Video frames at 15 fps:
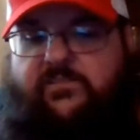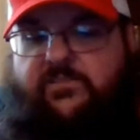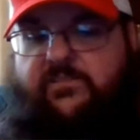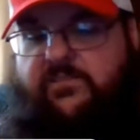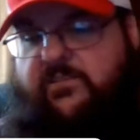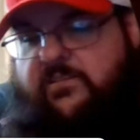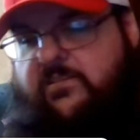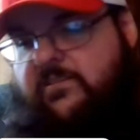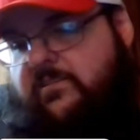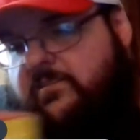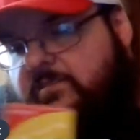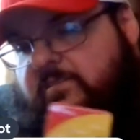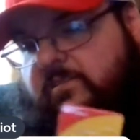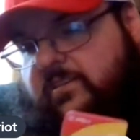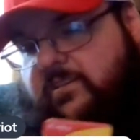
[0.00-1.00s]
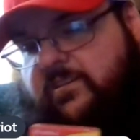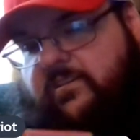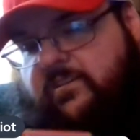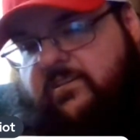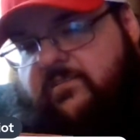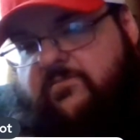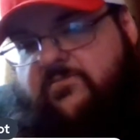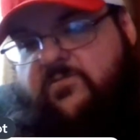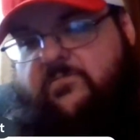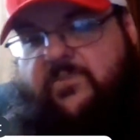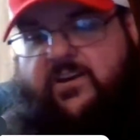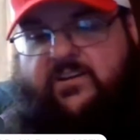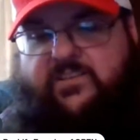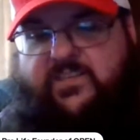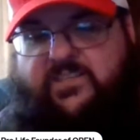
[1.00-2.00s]
And then from all these stuff
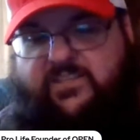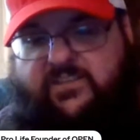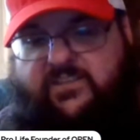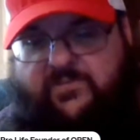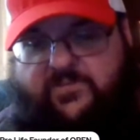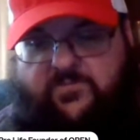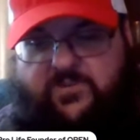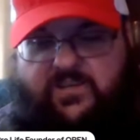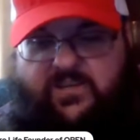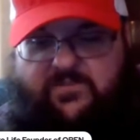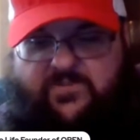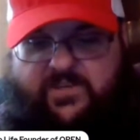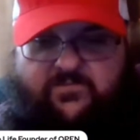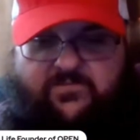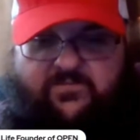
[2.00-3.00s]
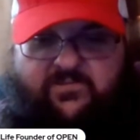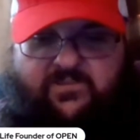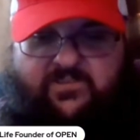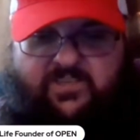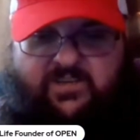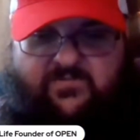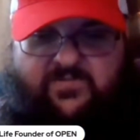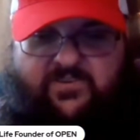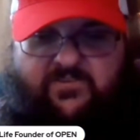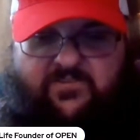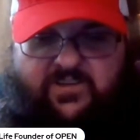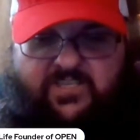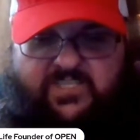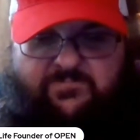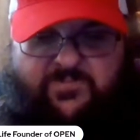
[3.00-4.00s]
that we have here, it's like
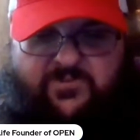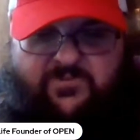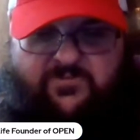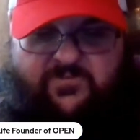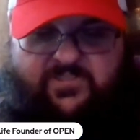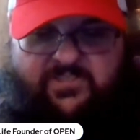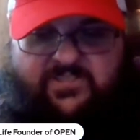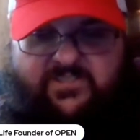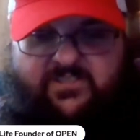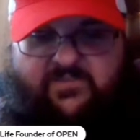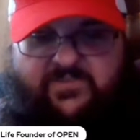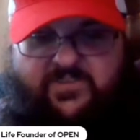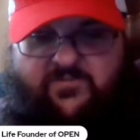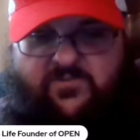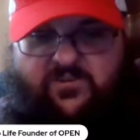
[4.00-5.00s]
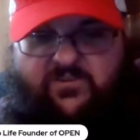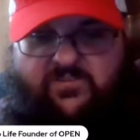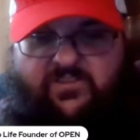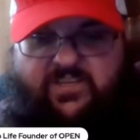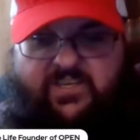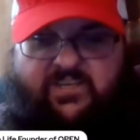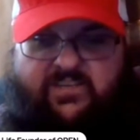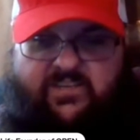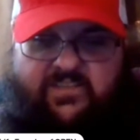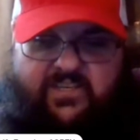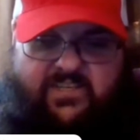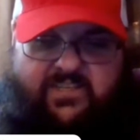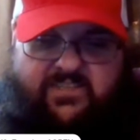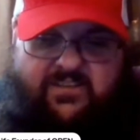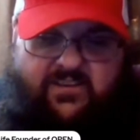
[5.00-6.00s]
various spoons and stuff. These are all like I think
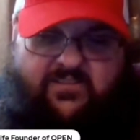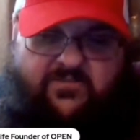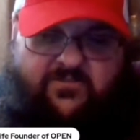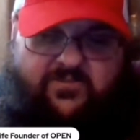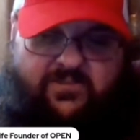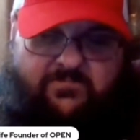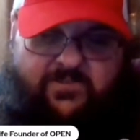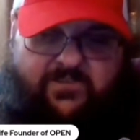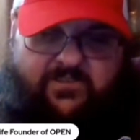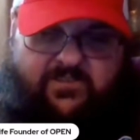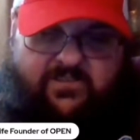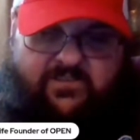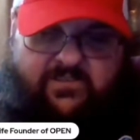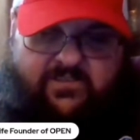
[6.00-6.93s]
$1 or something.